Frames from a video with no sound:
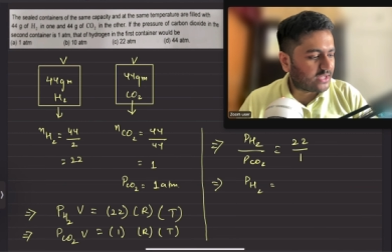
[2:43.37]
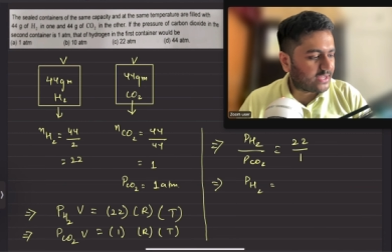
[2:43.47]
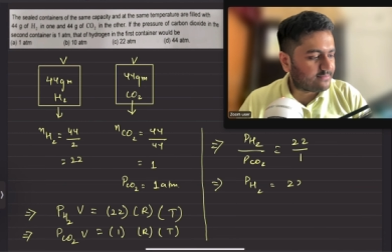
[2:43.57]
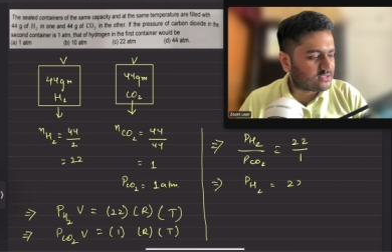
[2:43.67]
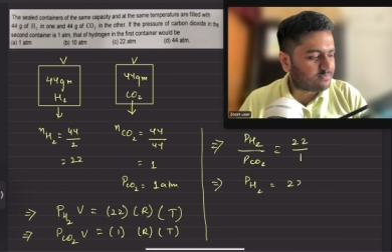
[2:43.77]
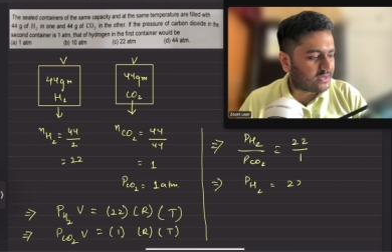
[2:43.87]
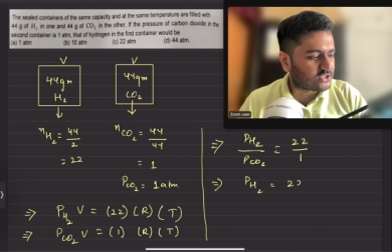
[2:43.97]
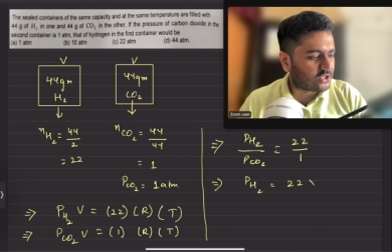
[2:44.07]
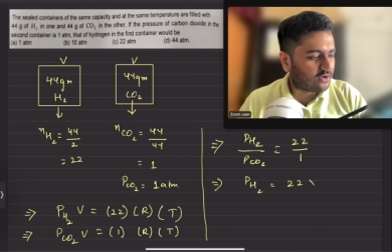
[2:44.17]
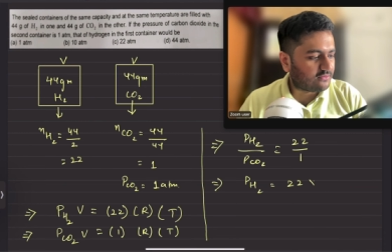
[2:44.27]
times
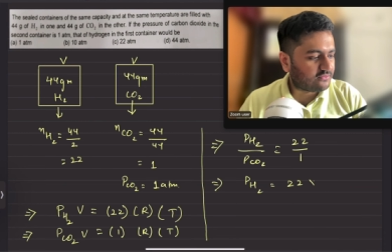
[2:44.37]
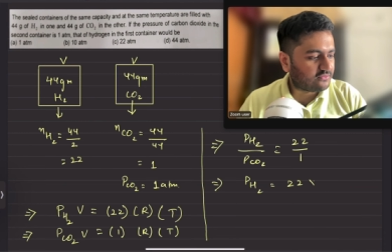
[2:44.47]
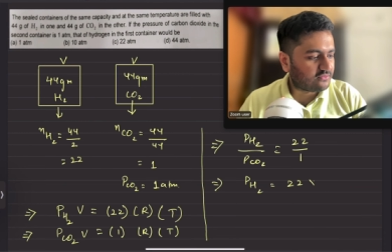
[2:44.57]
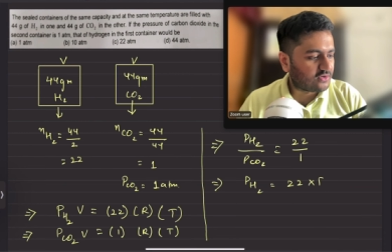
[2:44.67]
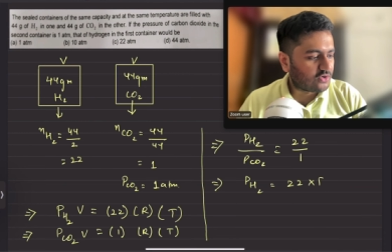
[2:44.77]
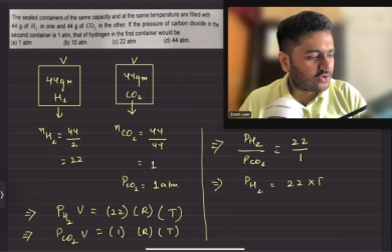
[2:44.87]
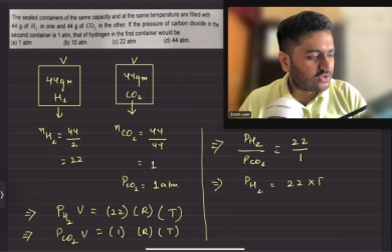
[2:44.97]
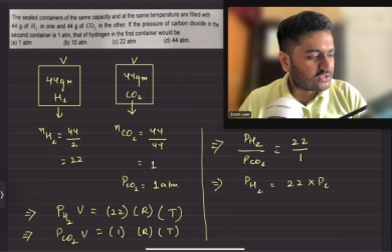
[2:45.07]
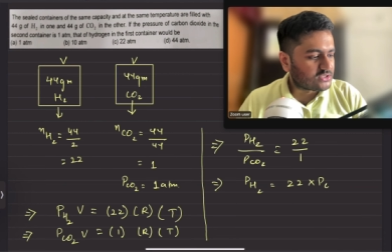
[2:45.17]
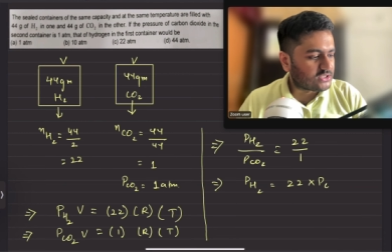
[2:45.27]
pressure of
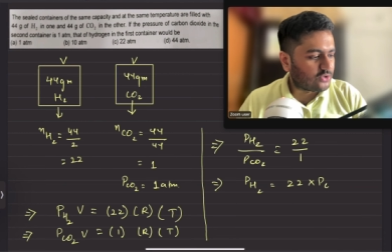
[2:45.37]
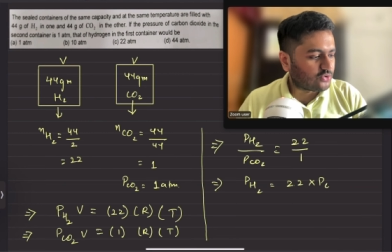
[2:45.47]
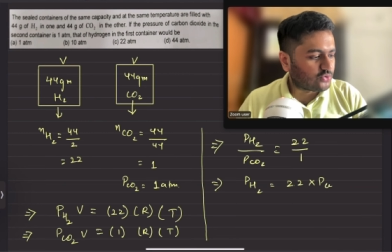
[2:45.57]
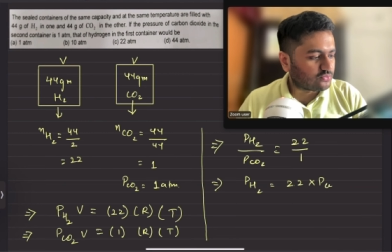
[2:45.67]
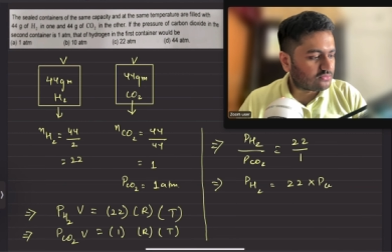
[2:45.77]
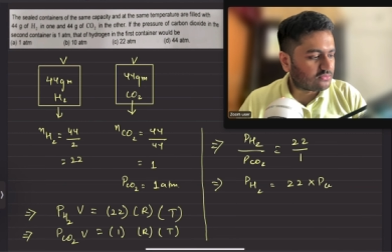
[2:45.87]
CO2.